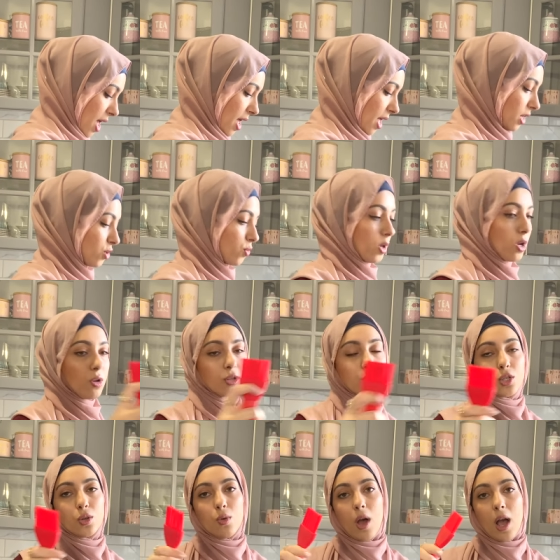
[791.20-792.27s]
And we
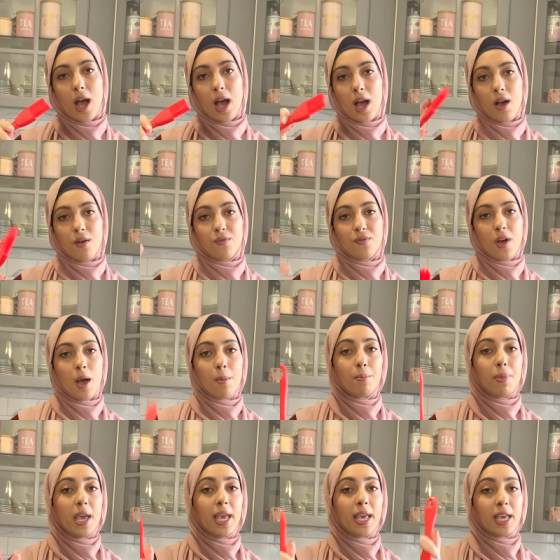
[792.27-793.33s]
also have a
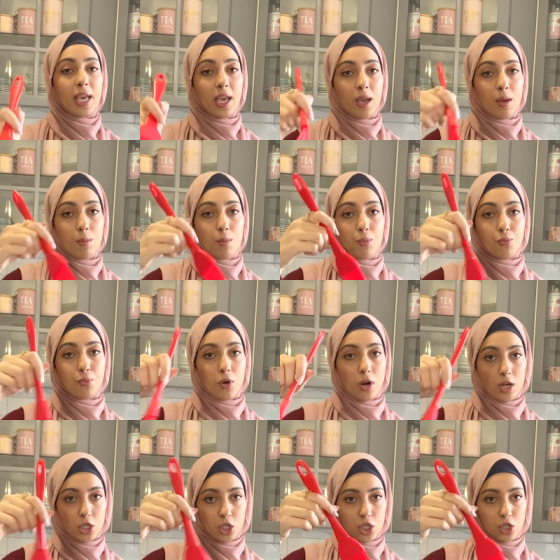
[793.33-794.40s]
baking
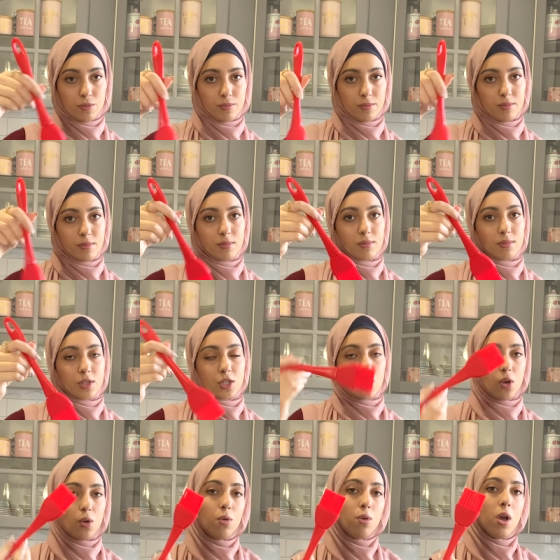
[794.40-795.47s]
brush.
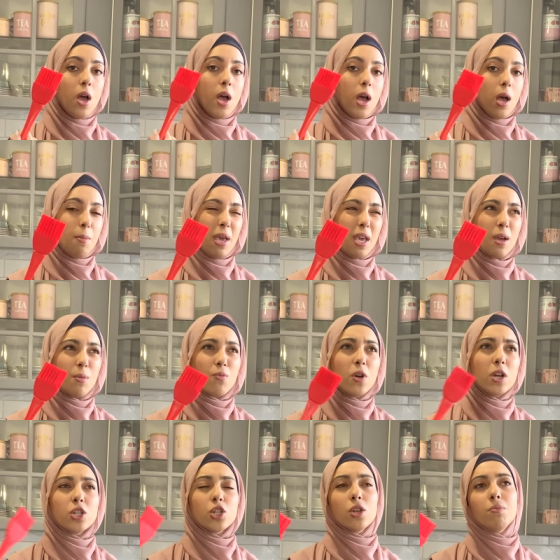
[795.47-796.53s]
So a baking
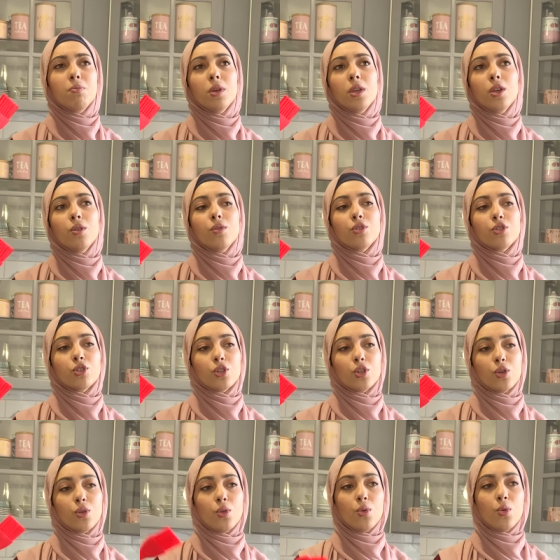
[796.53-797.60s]
brush could be used
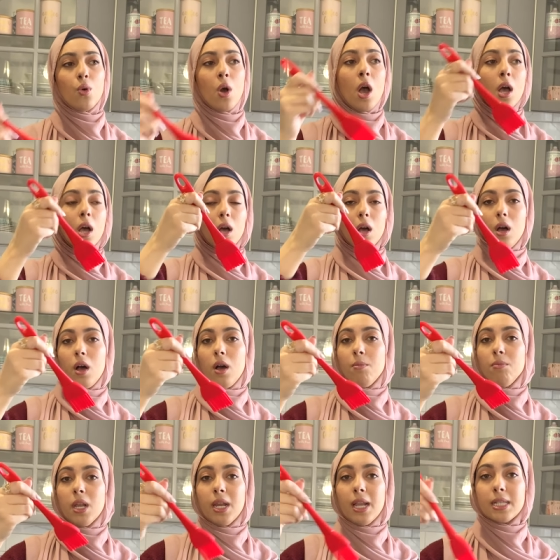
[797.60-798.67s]
to
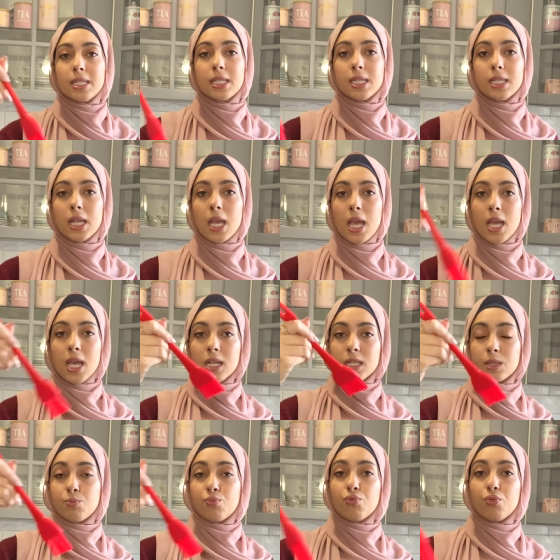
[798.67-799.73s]
let's say
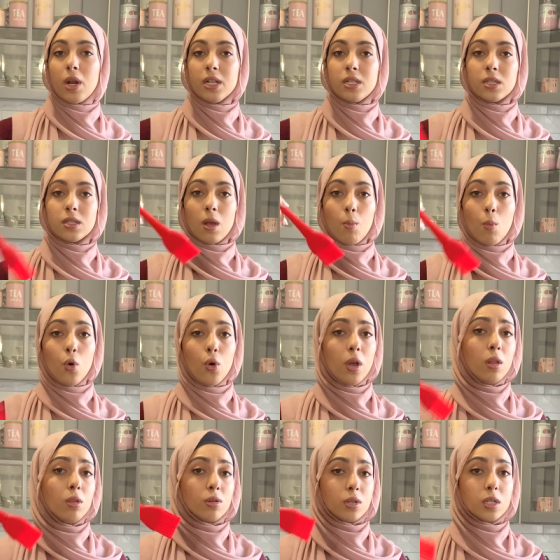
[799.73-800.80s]
spread some
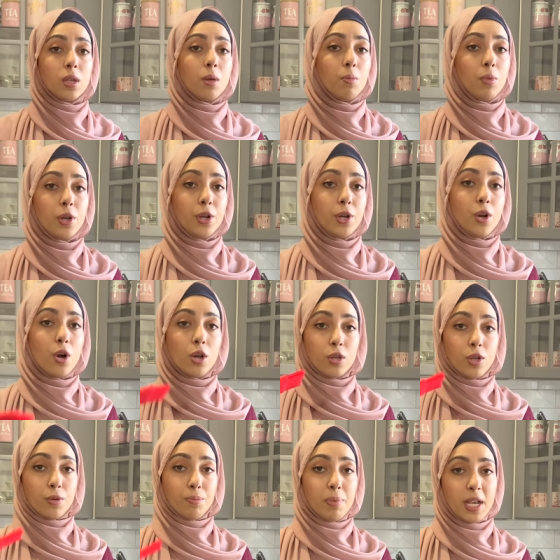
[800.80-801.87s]
oil or some butter on
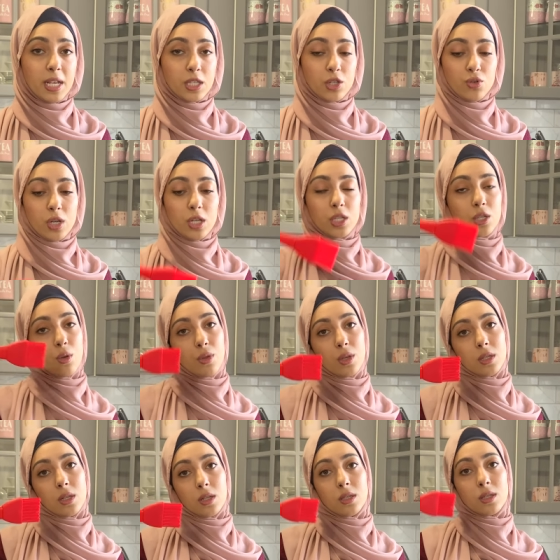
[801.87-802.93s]
your pastry. So
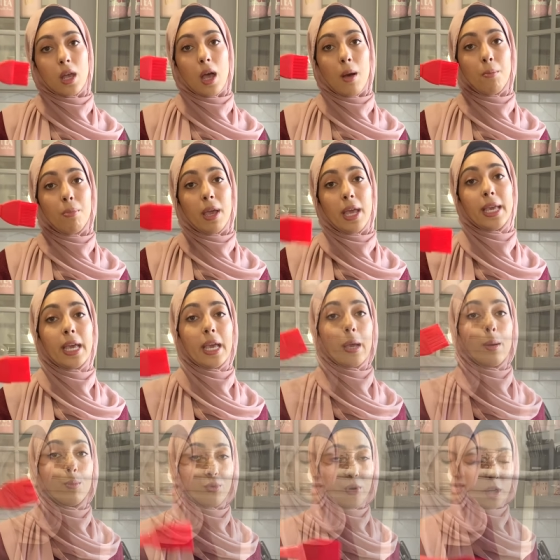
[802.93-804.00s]
this is a
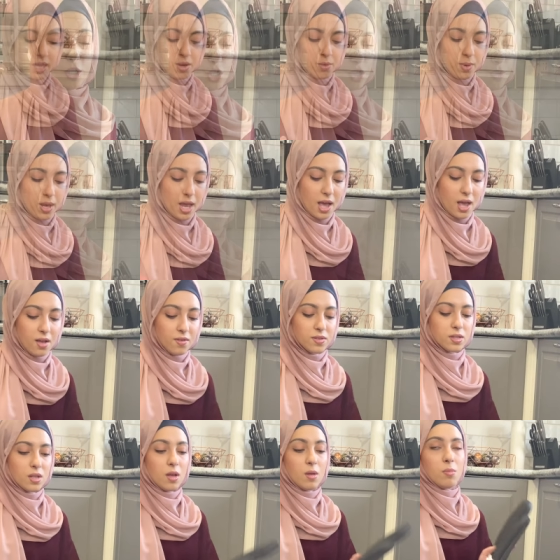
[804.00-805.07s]
baking brush. Here we have
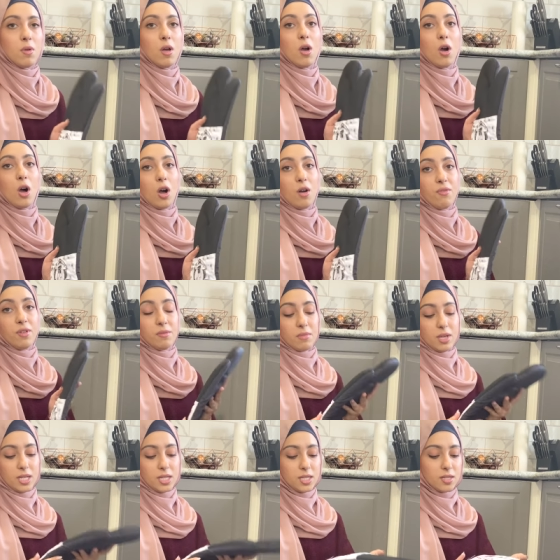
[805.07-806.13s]
some oven
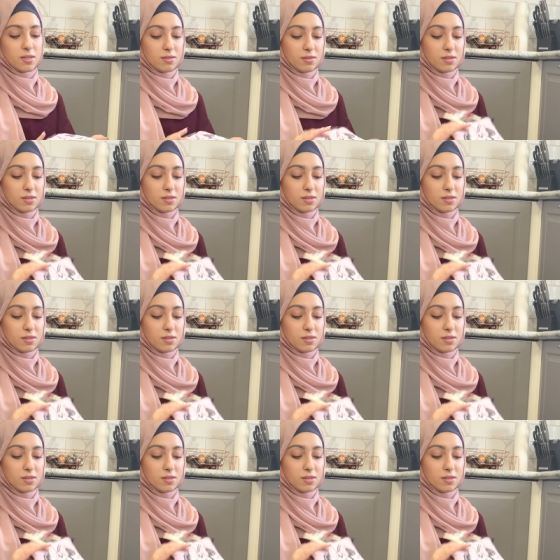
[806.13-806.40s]
mitts,